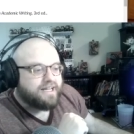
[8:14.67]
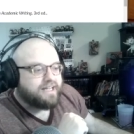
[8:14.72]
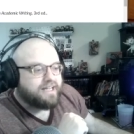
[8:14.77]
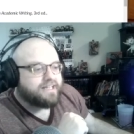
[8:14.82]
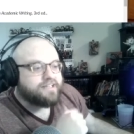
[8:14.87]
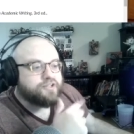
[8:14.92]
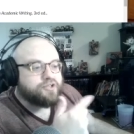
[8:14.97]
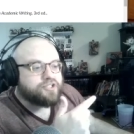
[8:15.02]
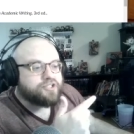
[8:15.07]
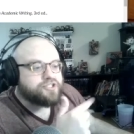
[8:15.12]

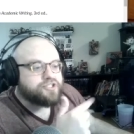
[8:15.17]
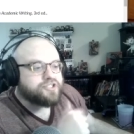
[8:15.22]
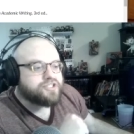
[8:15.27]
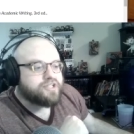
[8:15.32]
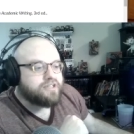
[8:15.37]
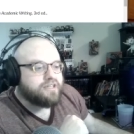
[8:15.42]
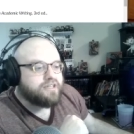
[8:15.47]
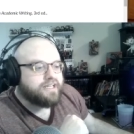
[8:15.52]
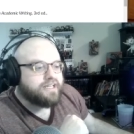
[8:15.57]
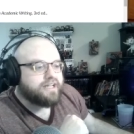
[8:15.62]
And you can just
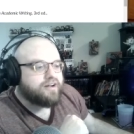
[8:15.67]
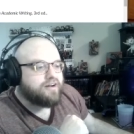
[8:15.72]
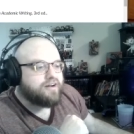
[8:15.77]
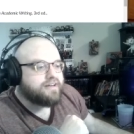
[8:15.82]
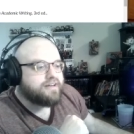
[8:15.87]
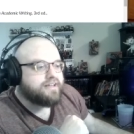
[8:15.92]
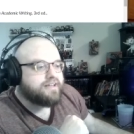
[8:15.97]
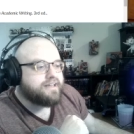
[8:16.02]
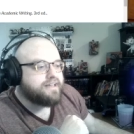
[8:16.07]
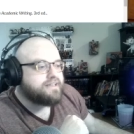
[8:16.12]
click
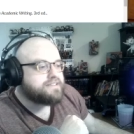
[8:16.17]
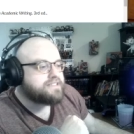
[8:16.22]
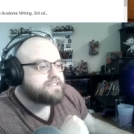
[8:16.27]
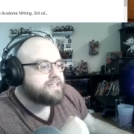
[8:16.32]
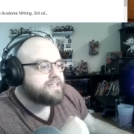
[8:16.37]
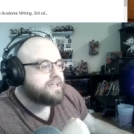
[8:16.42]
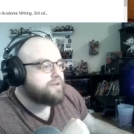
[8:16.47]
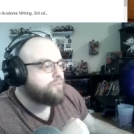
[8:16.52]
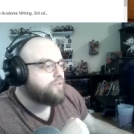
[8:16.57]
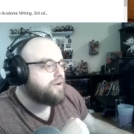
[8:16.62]
on it and
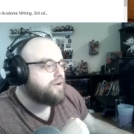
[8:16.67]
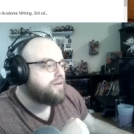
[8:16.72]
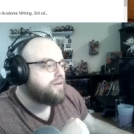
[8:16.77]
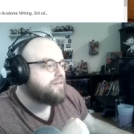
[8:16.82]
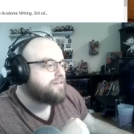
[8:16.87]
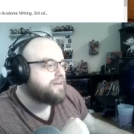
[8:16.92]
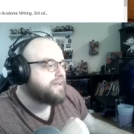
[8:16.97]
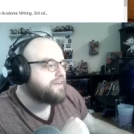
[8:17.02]
say, well,